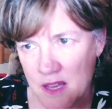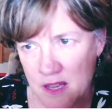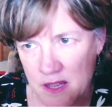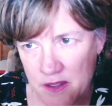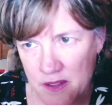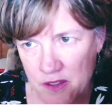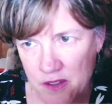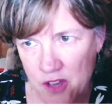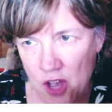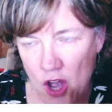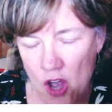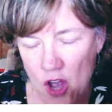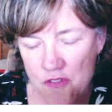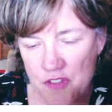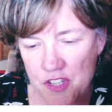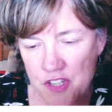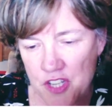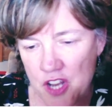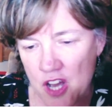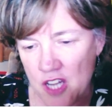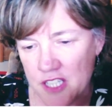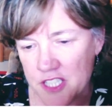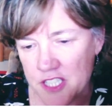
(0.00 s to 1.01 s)

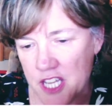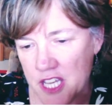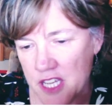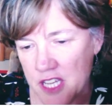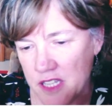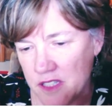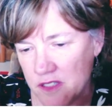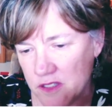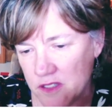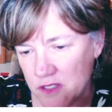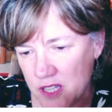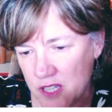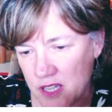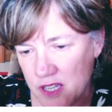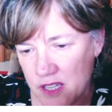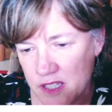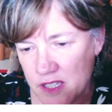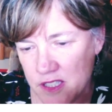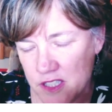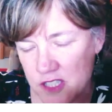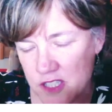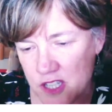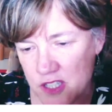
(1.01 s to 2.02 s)
COVID-19
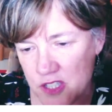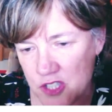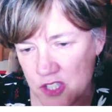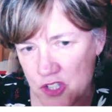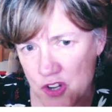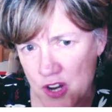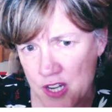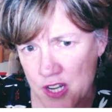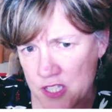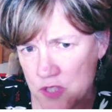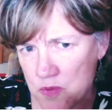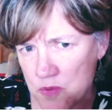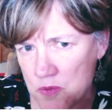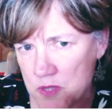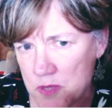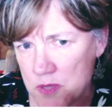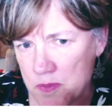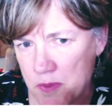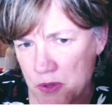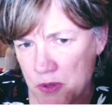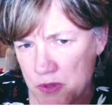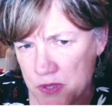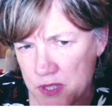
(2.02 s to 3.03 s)
and Australia's
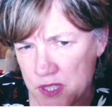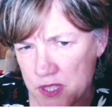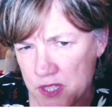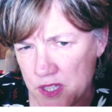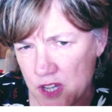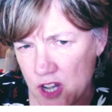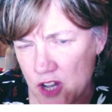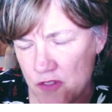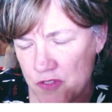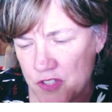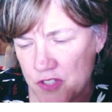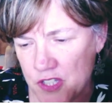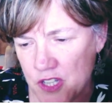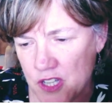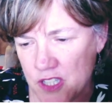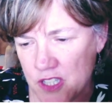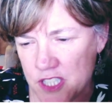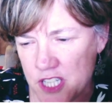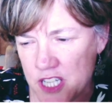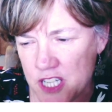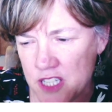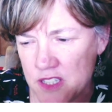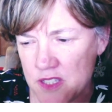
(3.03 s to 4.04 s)
response in
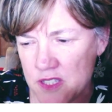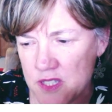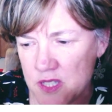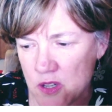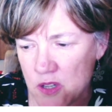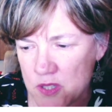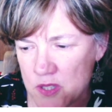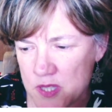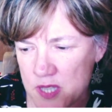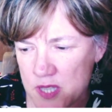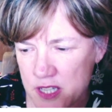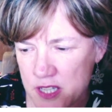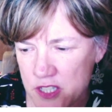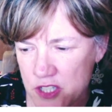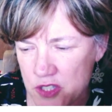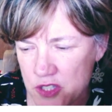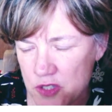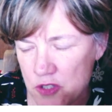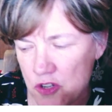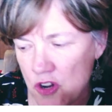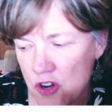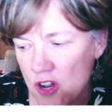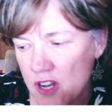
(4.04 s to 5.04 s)
COVID-19. So OzSage
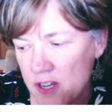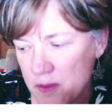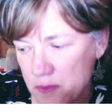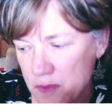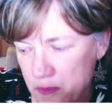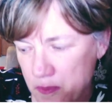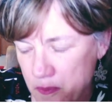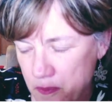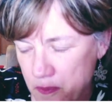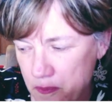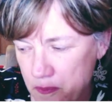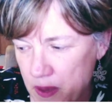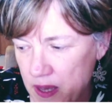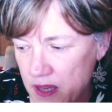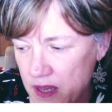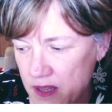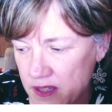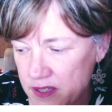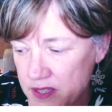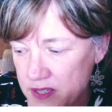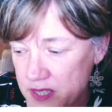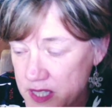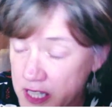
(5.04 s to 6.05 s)
is trying to
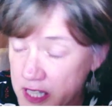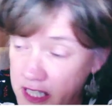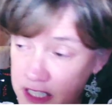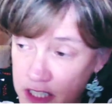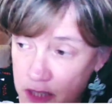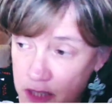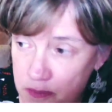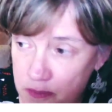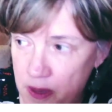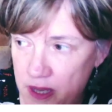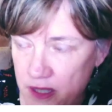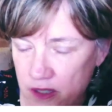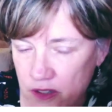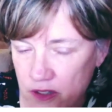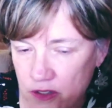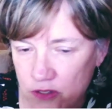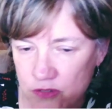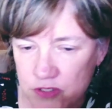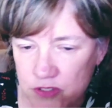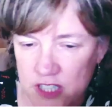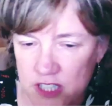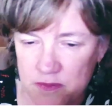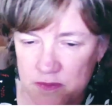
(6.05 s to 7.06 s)
be as independent
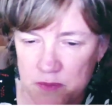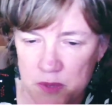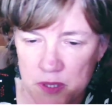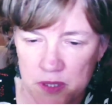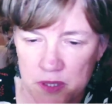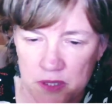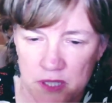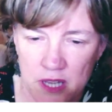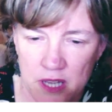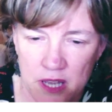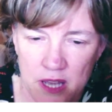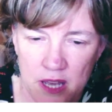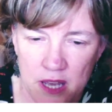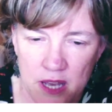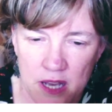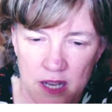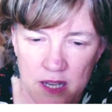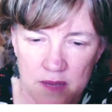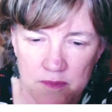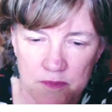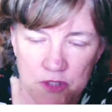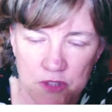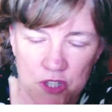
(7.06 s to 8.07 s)
of government,
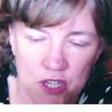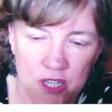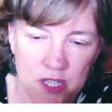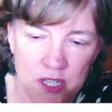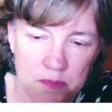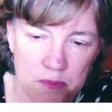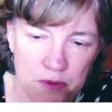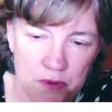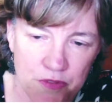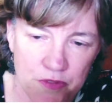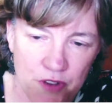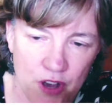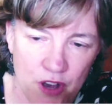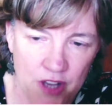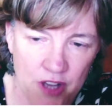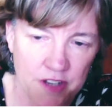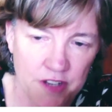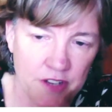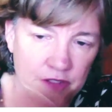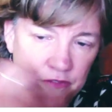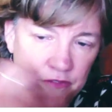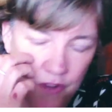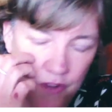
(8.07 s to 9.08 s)
trying to provide
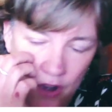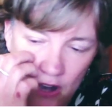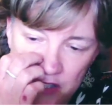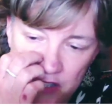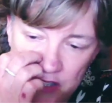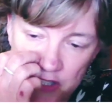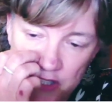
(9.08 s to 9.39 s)
advice